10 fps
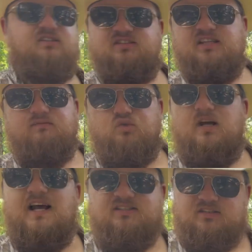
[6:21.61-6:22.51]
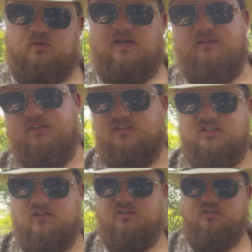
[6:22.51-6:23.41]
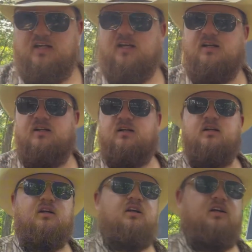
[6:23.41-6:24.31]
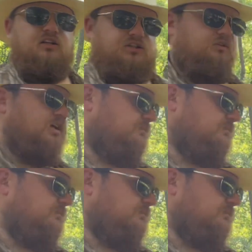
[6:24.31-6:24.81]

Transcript: Let's say Verizon don't have good service, right? You come